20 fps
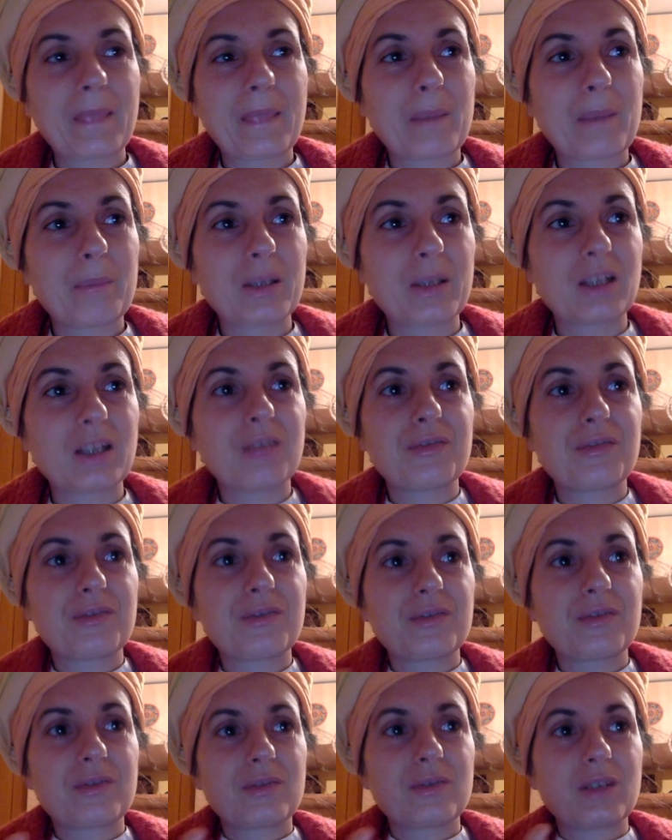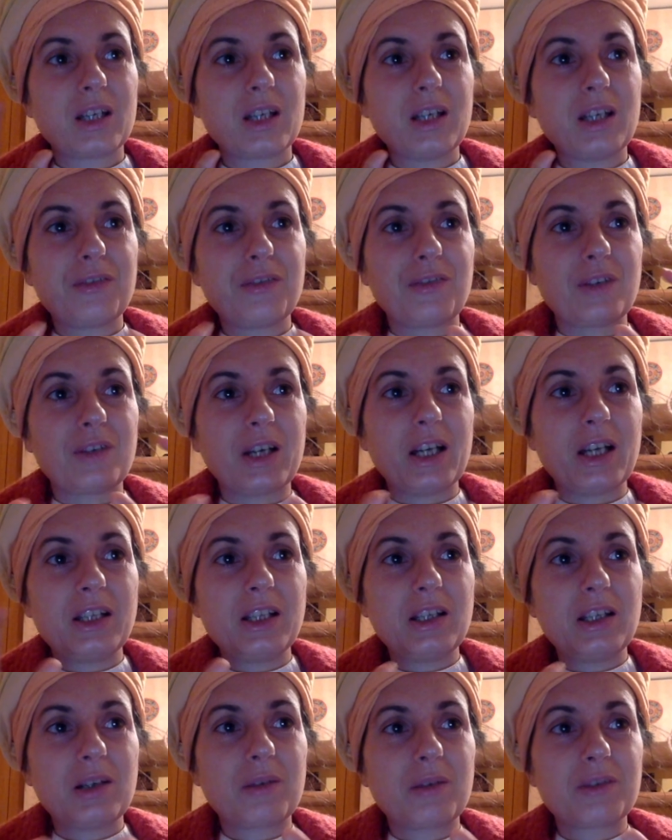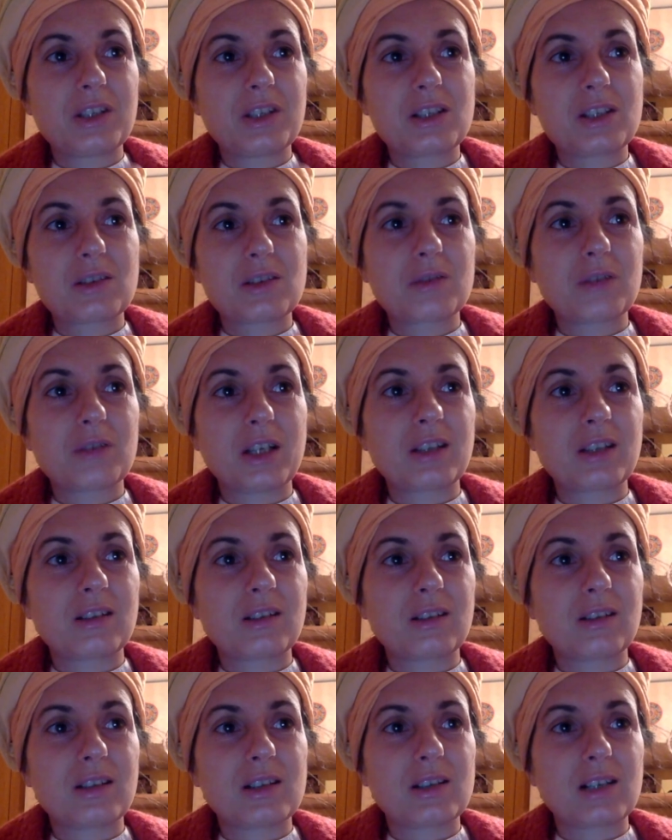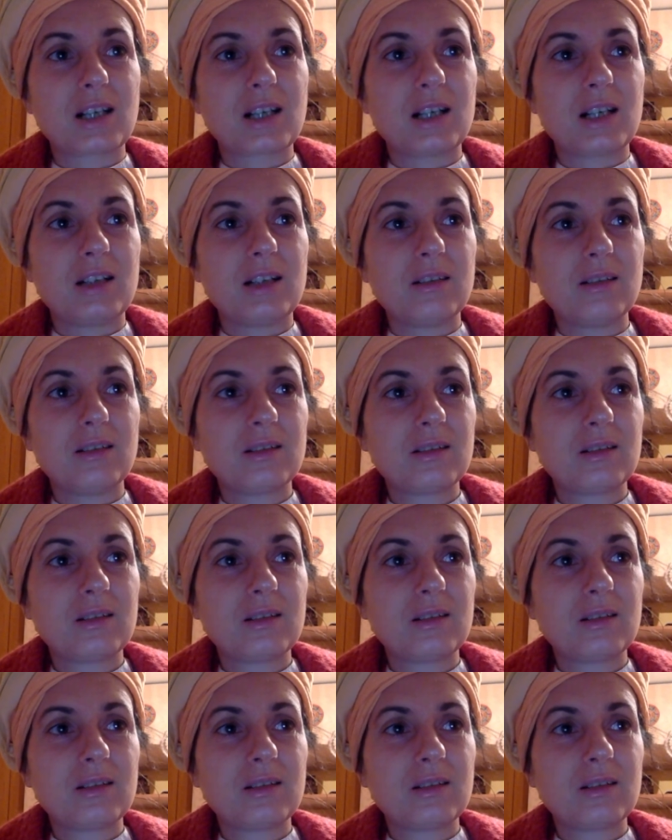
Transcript: But if any of these two entities are